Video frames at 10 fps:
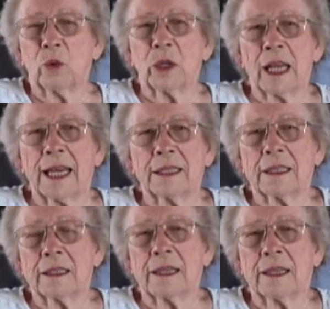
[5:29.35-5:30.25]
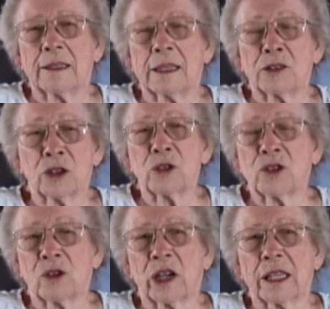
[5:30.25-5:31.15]
We had a, a two
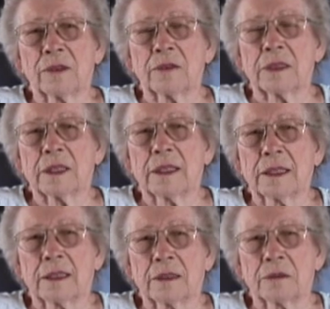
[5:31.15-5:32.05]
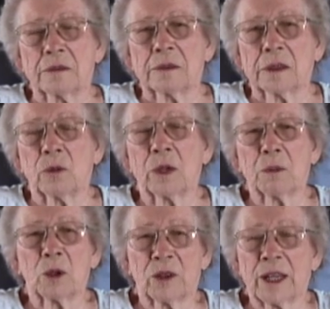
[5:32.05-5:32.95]
story uh,
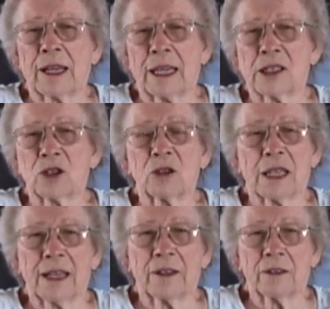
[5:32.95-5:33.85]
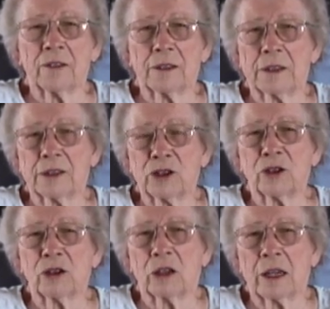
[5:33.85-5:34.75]
well, both the high school and the
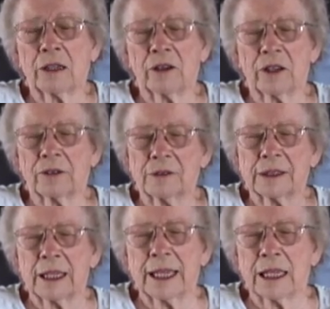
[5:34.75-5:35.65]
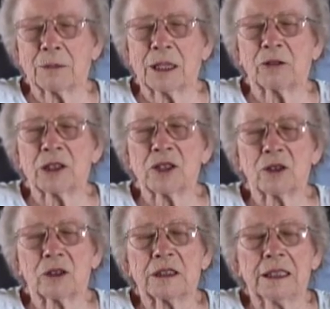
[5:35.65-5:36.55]
junior or the elementary
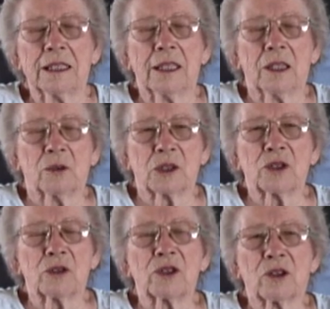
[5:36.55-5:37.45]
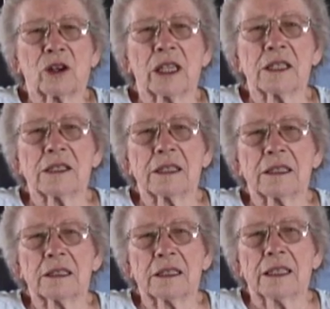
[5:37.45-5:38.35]
school was two stories,
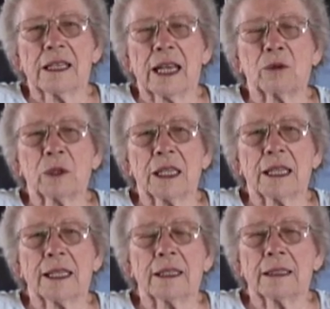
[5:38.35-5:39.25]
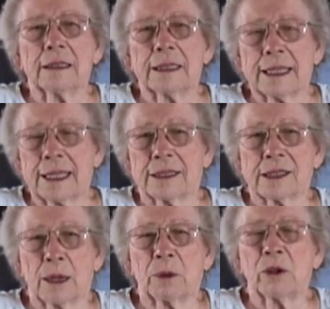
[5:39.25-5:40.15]
and we had
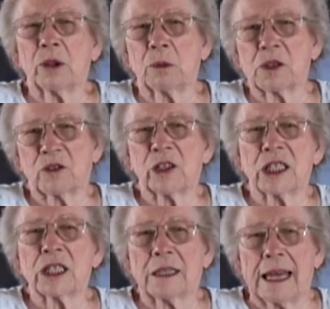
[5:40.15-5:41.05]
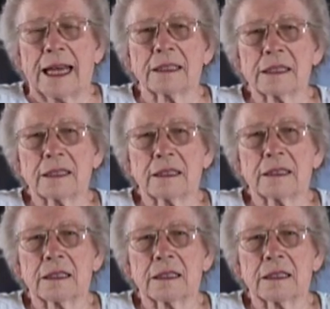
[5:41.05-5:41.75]
separate rooms for each class.